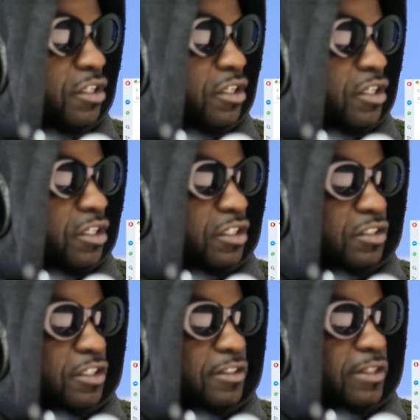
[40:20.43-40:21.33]
And it says
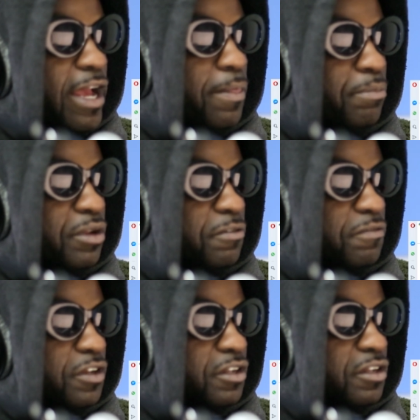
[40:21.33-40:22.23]
that benefit
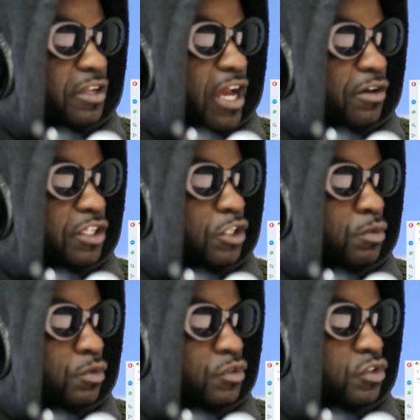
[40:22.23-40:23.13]
now equals
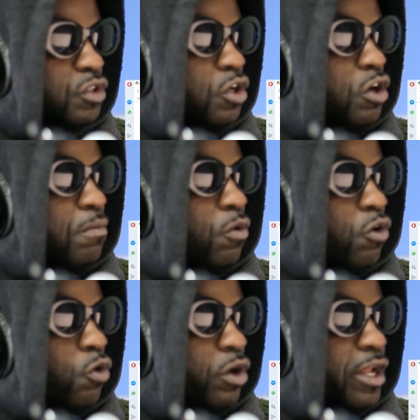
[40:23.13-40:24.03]
more
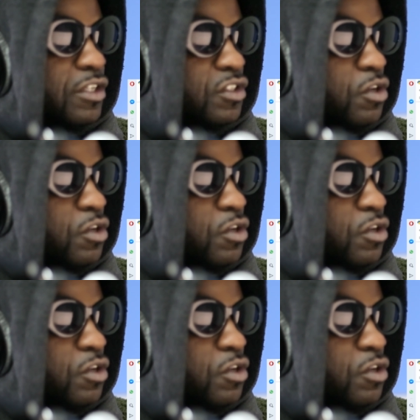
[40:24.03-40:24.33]
organized code.